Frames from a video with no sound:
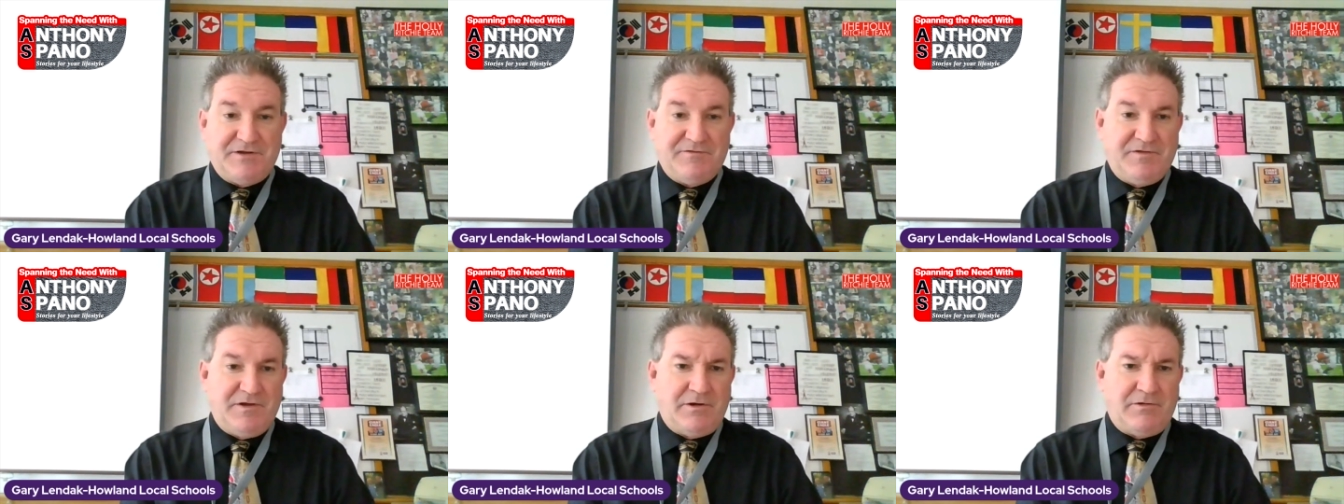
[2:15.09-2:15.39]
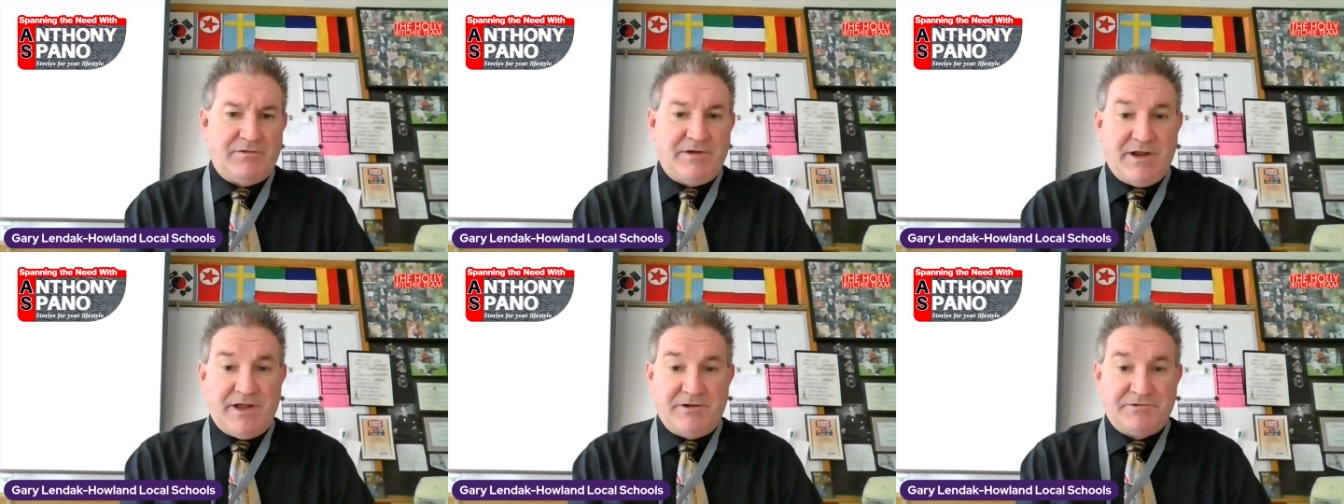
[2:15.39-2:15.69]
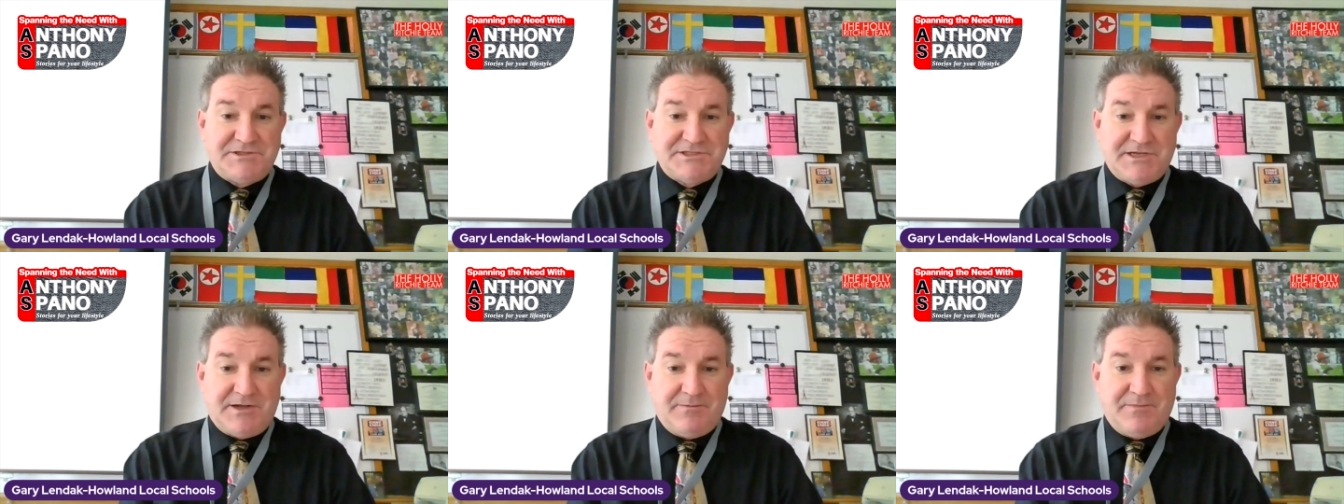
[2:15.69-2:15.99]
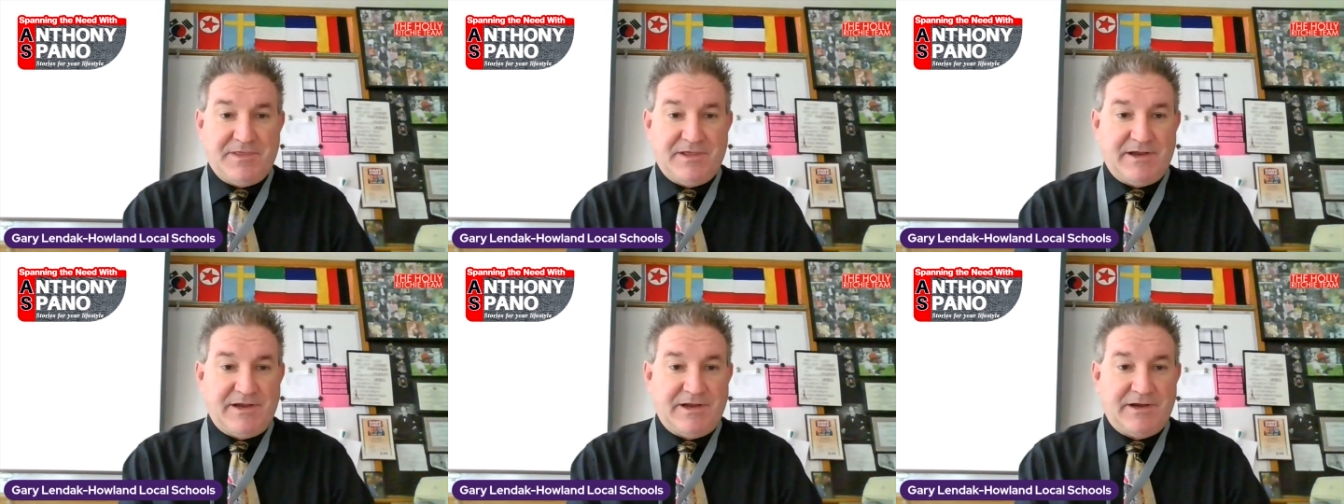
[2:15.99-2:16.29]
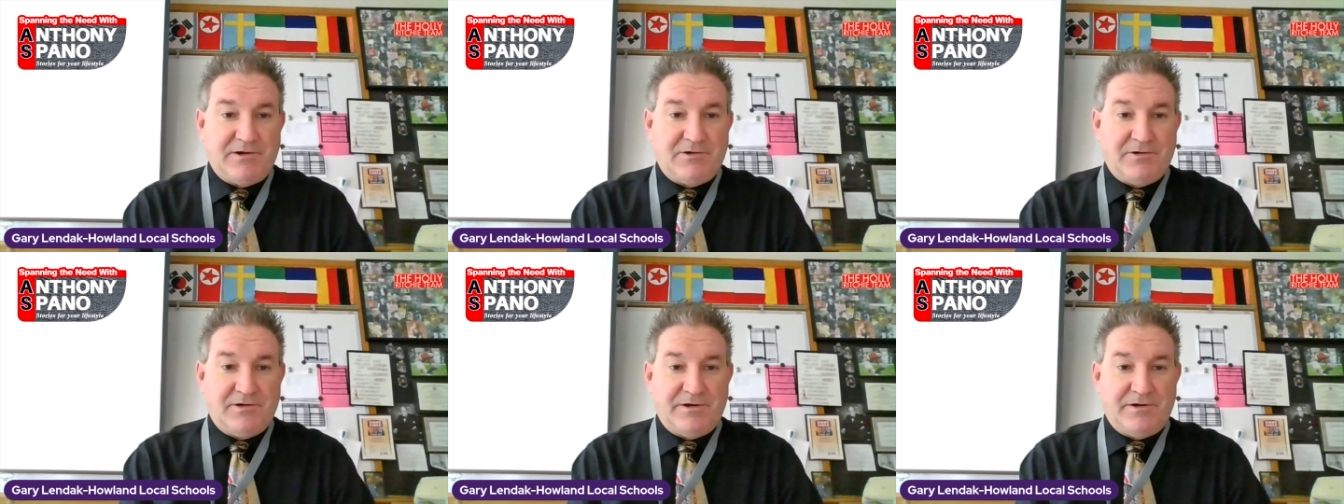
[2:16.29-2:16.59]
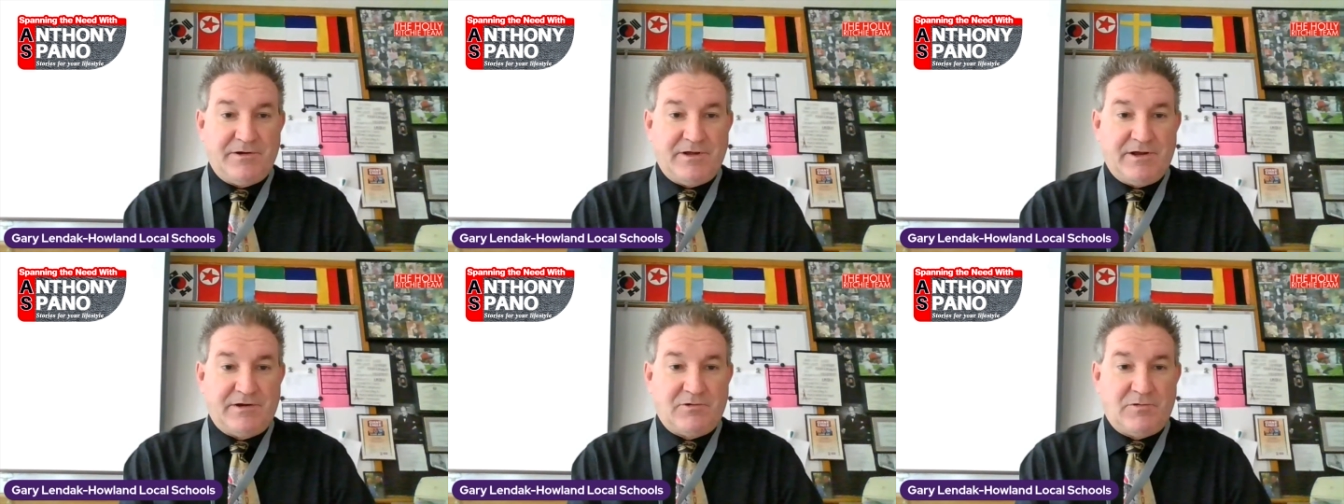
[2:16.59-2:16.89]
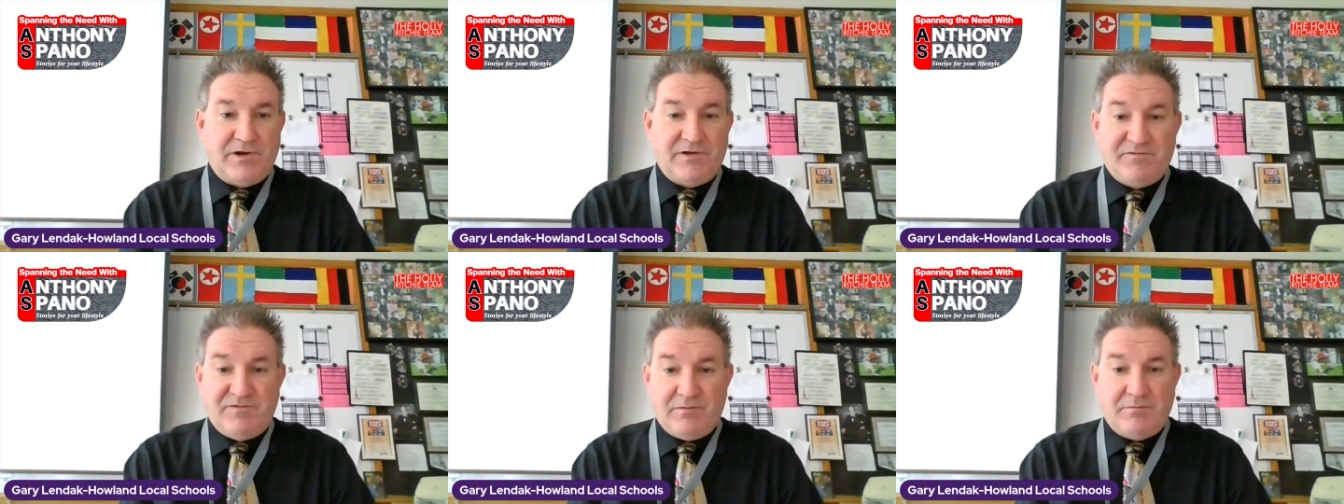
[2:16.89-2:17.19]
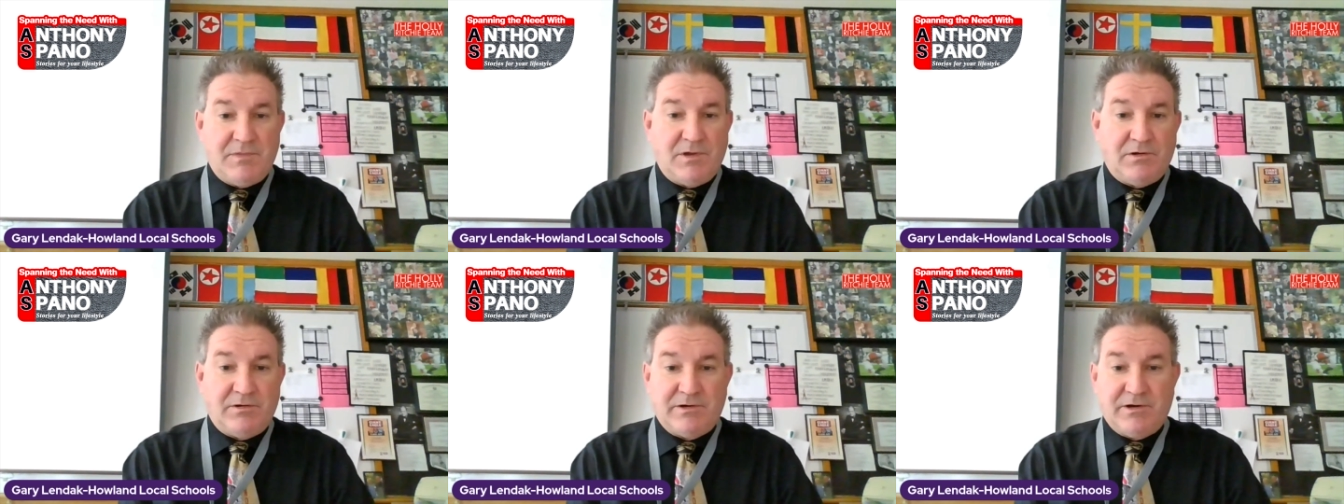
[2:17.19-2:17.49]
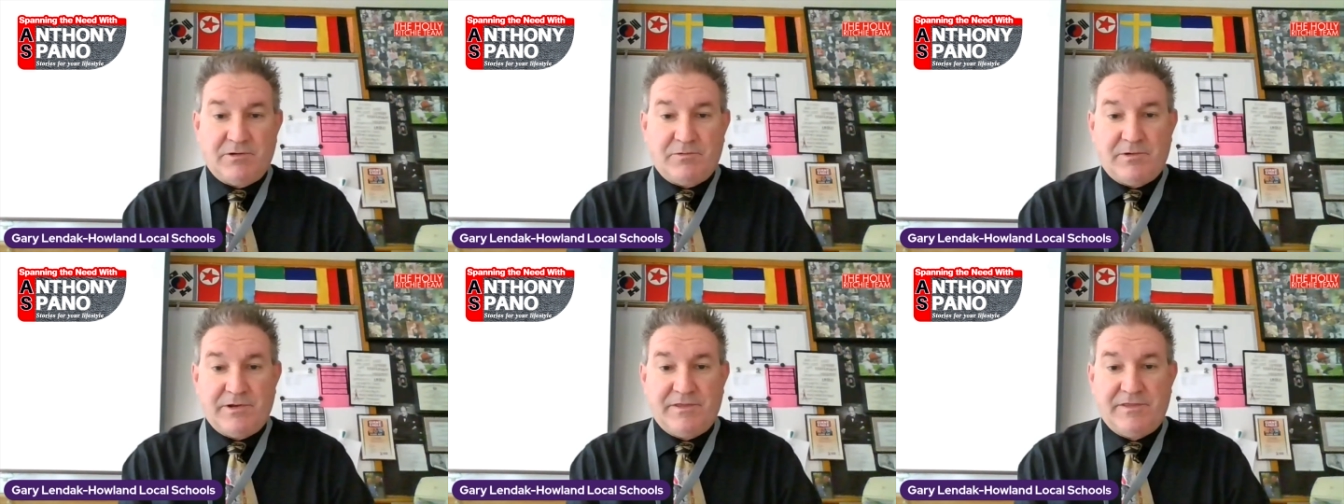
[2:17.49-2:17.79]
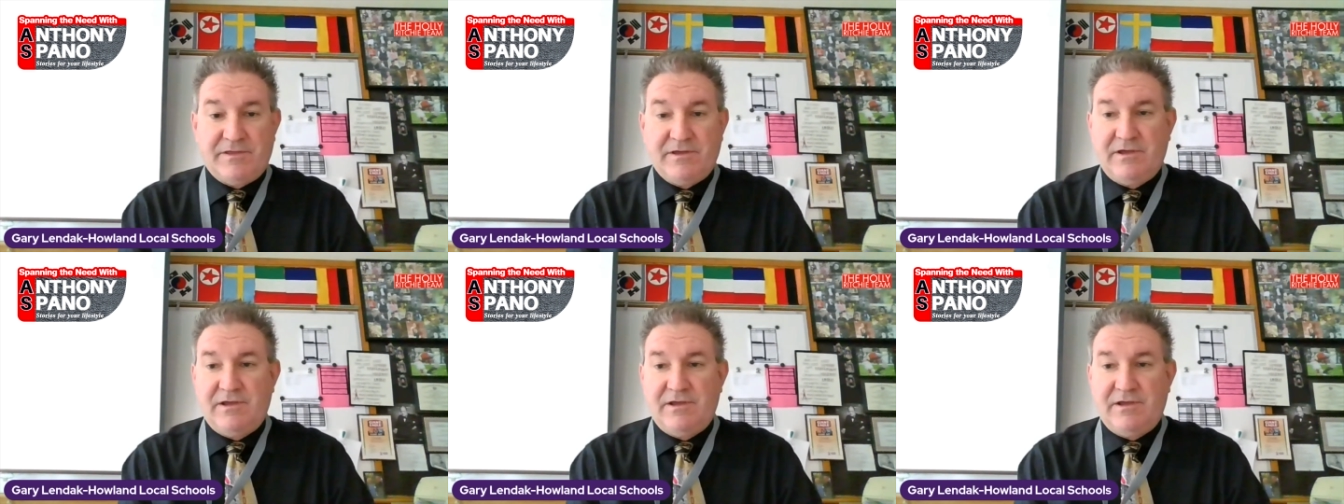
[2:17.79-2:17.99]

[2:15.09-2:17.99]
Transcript: If you don't know something or you're not quite familiar with